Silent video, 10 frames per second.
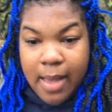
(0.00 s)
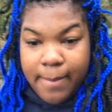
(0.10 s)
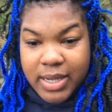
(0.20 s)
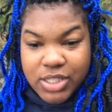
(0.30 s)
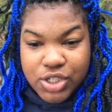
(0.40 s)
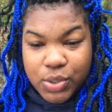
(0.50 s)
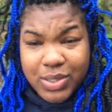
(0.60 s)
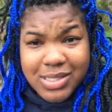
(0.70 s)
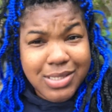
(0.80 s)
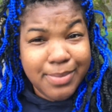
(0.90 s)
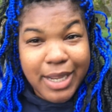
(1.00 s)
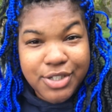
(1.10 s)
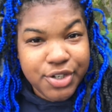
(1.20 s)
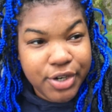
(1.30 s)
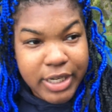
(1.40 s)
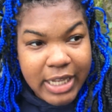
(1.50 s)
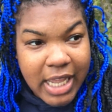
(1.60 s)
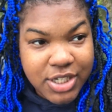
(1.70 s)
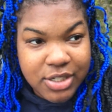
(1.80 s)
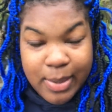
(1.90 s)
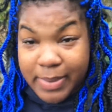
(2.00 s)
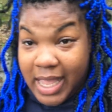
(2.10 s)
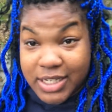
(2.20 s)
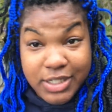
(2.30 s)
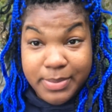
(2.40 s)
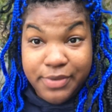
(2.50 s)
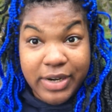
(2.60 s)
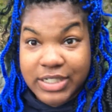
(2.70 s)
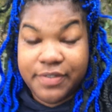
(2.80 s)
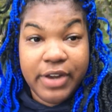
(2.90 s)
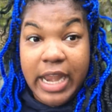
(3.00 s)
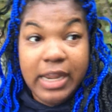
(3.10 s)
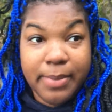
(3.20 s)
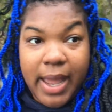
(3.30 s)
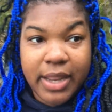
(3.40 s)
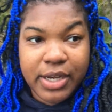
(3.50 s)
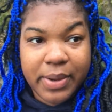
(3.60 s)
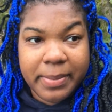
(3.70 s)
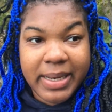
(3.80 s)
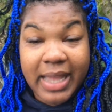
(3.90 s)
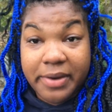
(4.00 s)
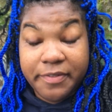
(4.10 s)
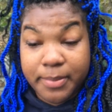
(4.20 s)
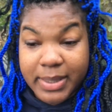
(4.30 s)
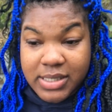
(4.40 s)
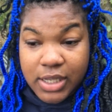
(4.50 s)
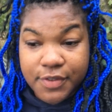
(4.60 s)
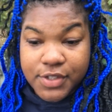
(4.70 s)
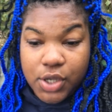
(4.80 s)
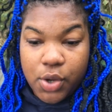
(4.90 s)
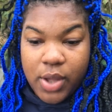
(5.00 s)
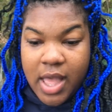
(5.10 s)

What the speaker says: But I said, you know what, this is my journey. I shouldn't be rushing for anybody. You know what I mean? I did it for myself. So